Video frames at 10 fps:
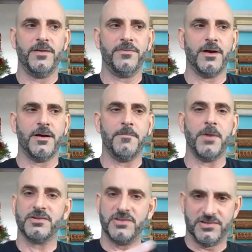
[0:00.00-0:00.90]

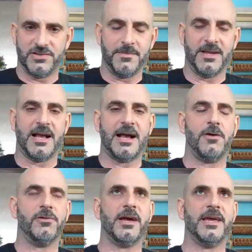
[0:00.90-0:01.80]
Marxism and
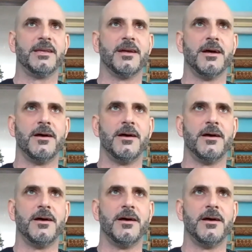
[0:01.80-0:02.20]
how like